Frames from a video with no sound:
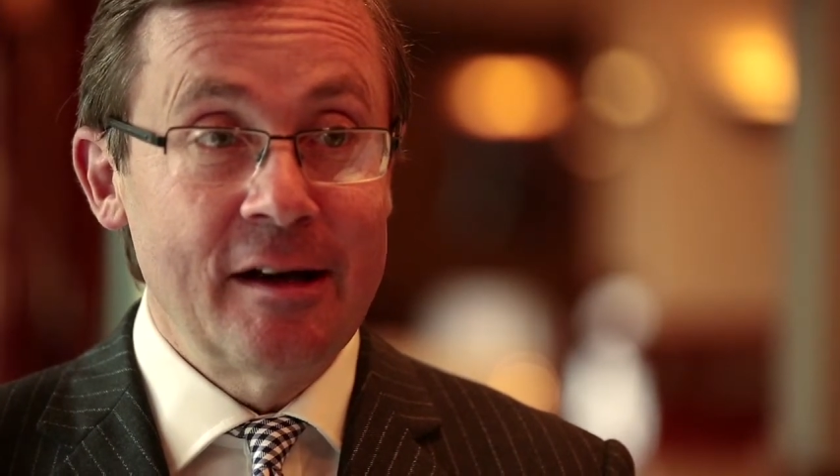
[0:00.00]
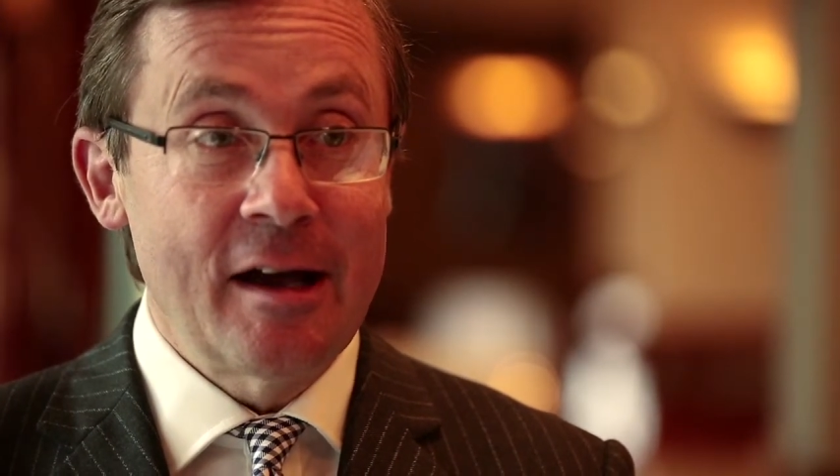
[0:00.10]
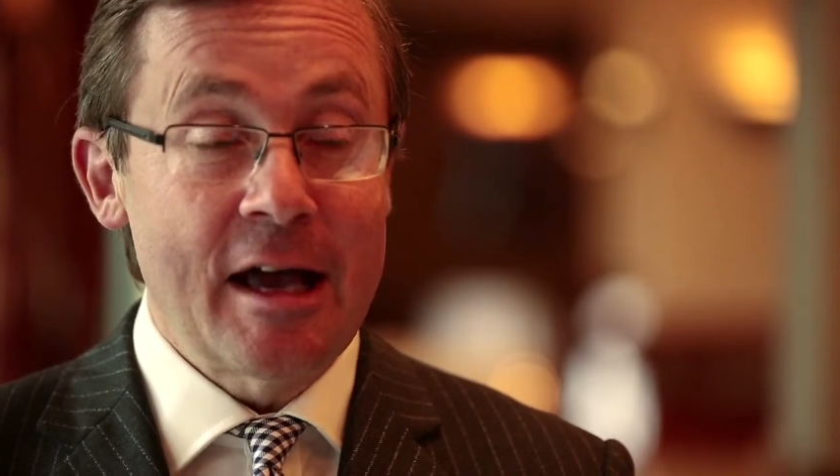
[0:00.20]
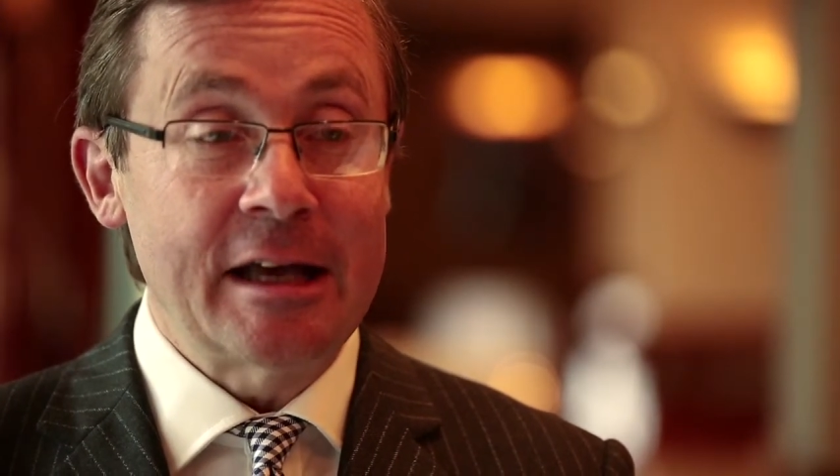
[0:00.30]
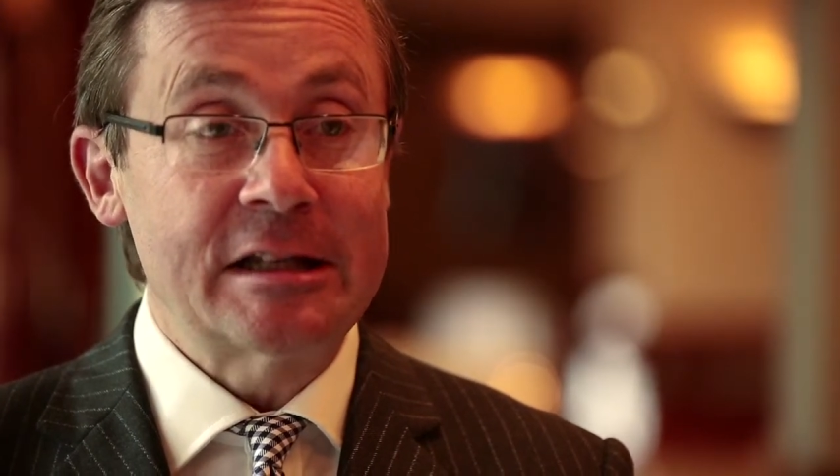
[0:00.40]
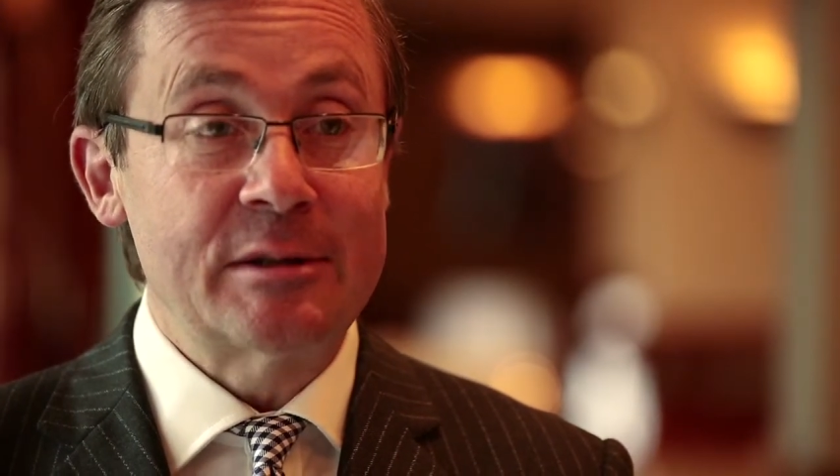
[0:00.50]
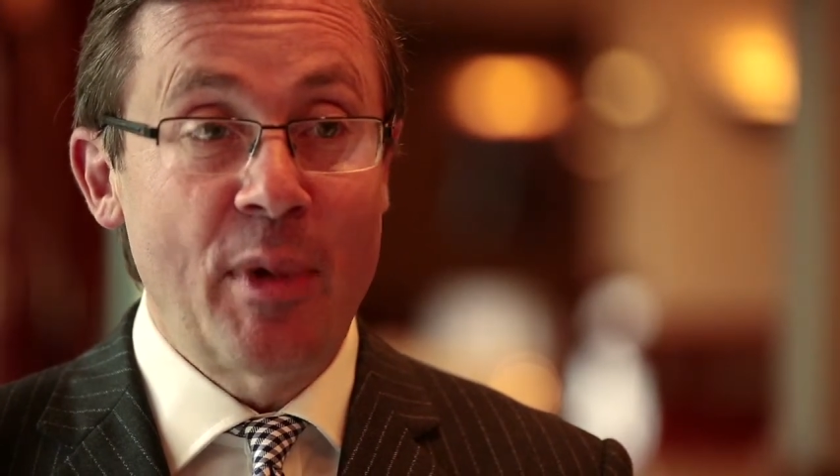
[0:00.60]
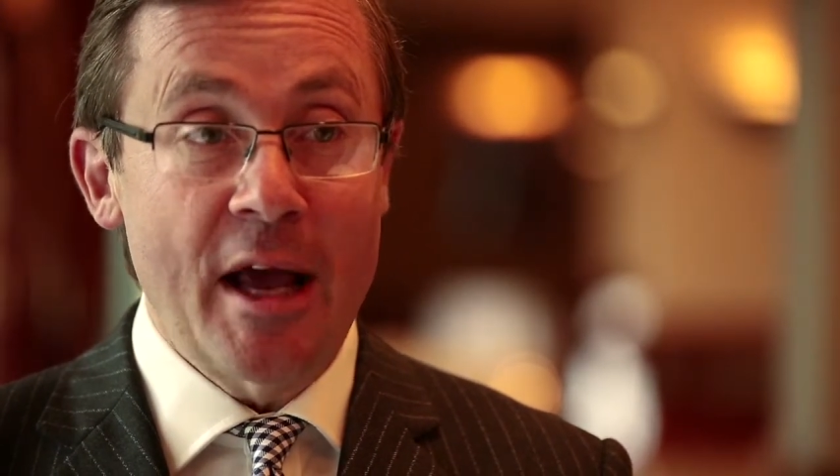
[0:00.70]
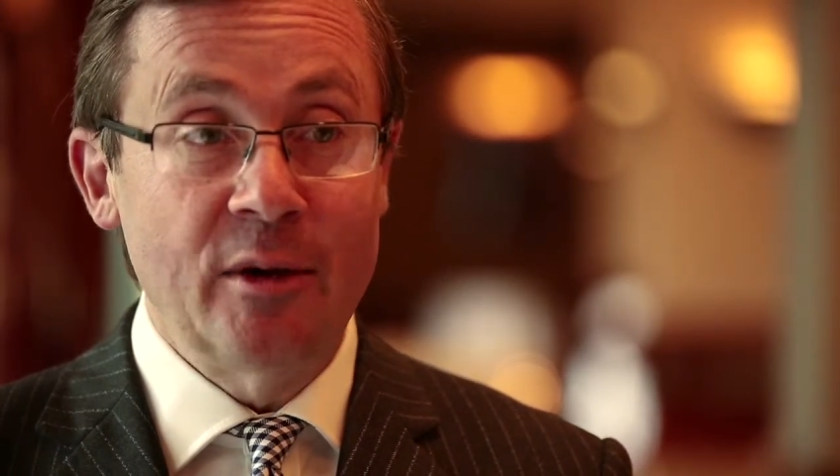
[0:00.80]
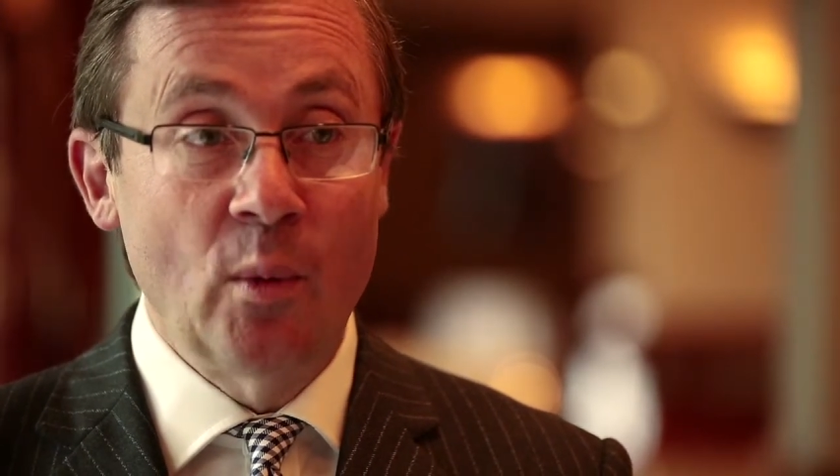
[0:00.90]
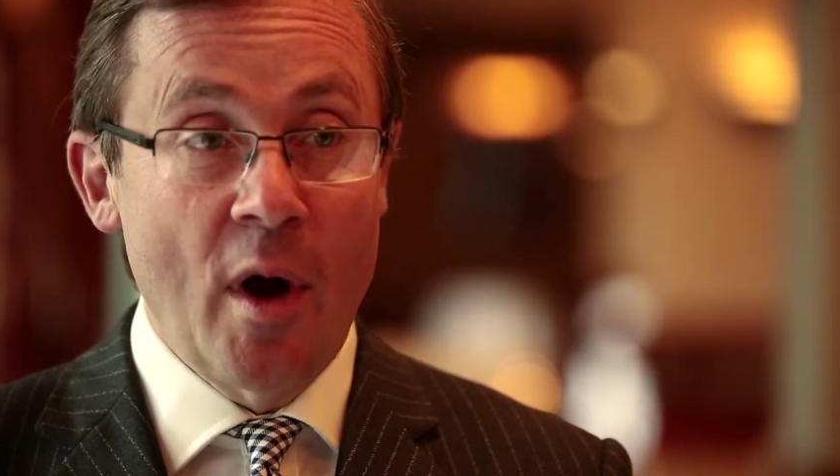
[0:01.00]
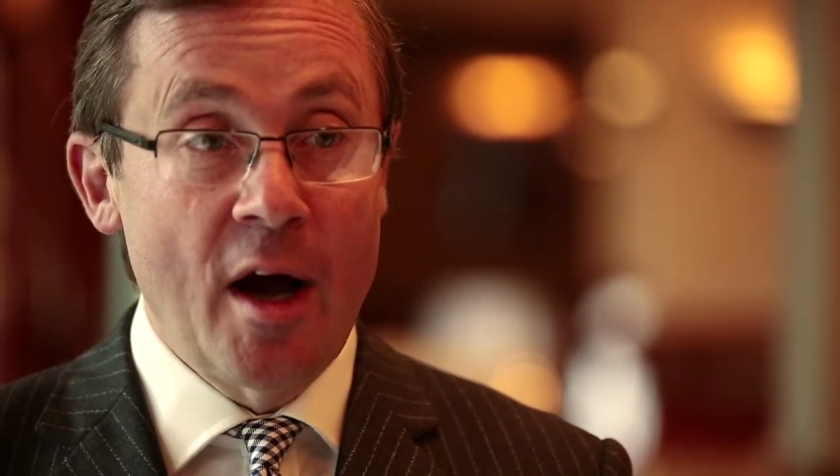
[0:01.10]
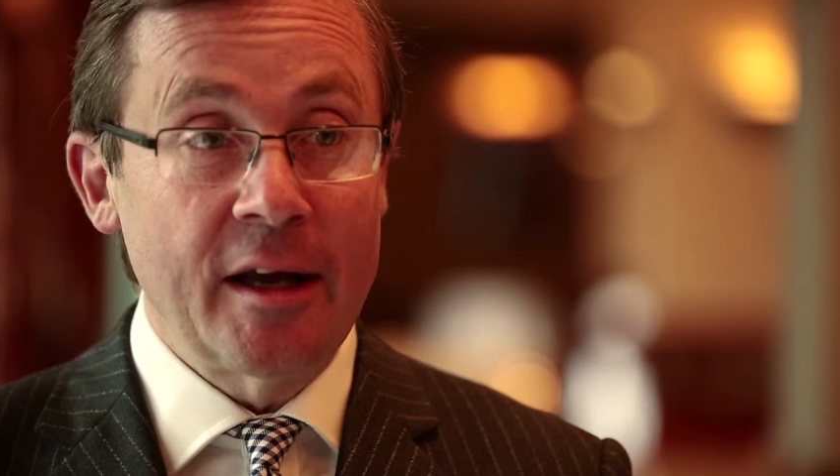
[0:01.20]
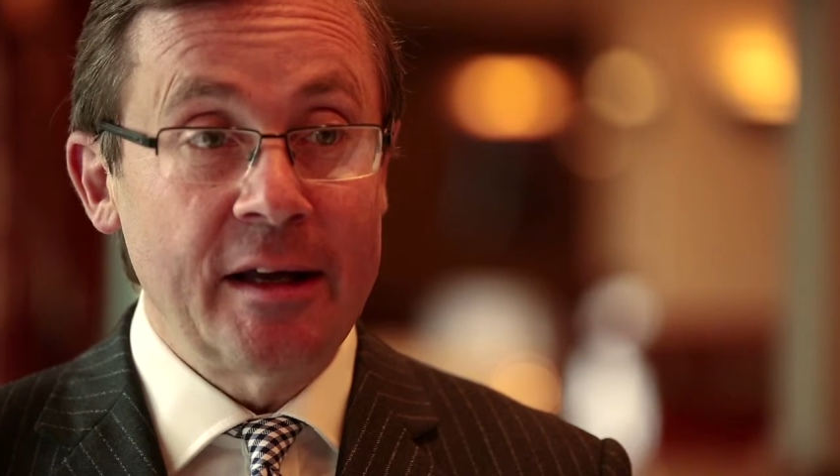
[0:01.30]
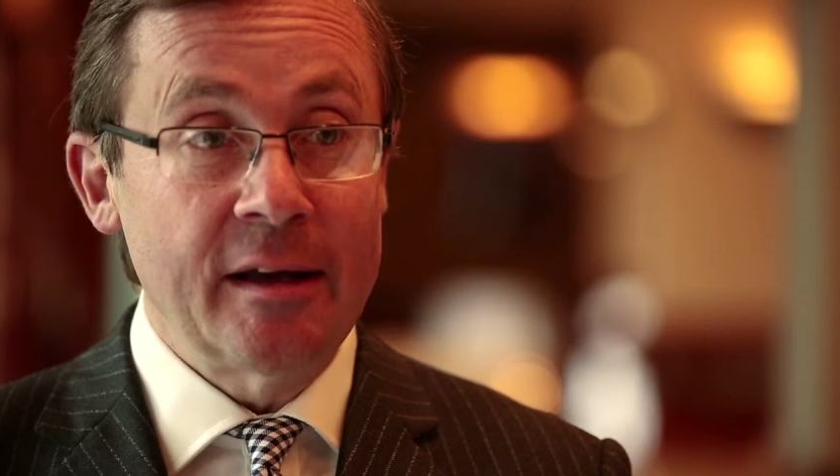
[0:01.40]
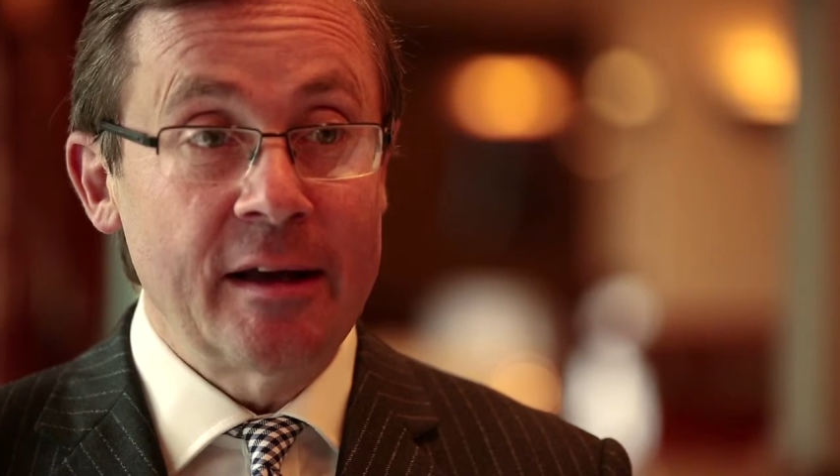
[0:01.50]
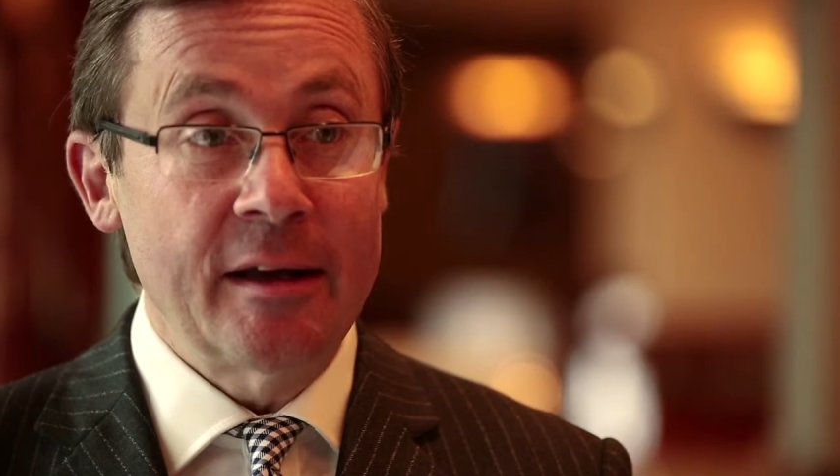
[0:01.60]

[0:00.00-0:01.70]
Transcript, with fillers: uh, explain why